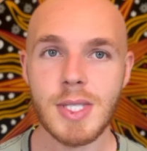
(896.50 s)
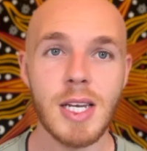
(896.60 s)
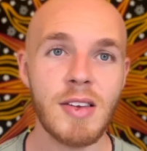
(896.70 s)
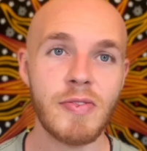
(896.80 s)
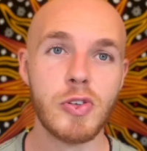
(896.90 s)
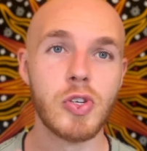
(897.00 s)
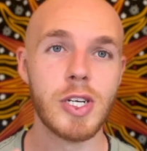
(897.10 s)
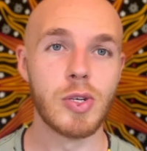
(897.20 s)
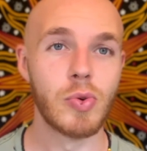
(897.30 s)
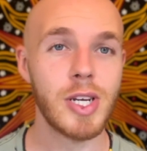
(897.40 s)
If you
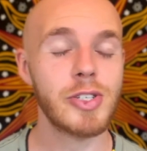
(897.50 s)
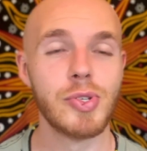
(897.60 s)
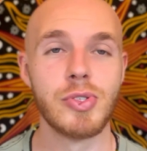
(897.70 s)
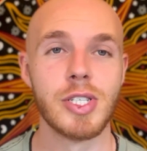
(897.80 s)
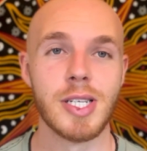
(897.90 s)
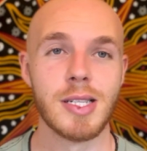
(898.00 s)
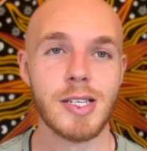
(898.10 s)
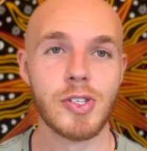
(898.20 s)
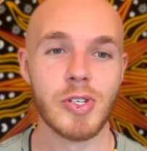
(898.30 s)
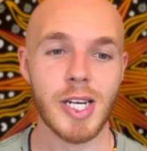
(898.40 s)
drink green juices, at
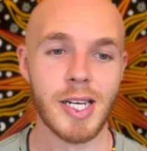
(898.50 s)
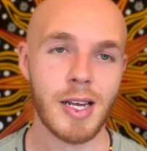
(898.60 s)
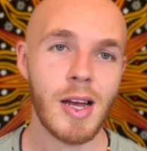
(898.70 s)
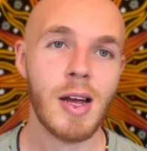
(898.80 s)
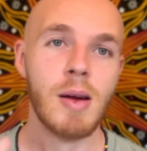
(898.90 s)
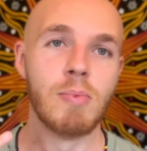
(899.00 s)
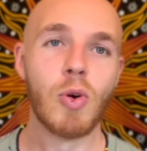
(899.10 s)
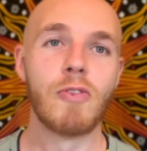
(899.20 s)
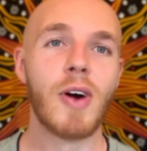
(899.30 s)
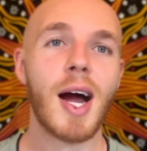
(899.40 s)
least you're getting more
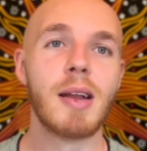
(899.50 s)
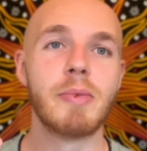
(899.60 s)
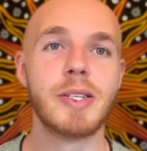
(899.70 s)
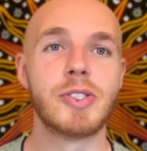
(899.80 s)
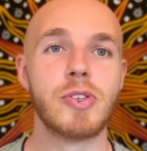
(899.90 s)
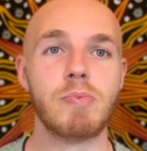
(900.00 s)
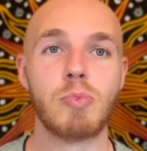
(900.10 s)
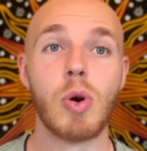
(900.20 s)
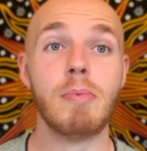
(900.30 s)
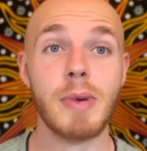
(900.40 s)
vitamins,
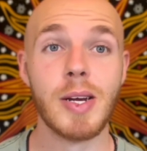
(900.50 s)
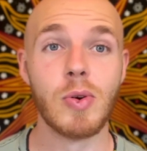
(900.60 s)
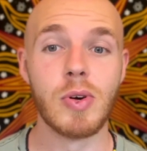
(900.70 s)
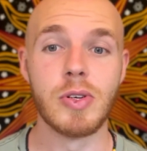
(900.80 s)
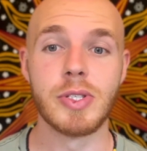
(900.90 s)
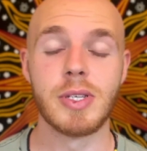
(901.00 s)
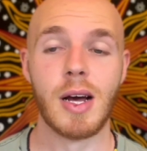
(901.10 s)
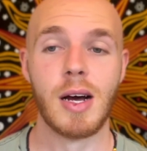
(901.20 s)
more minerals,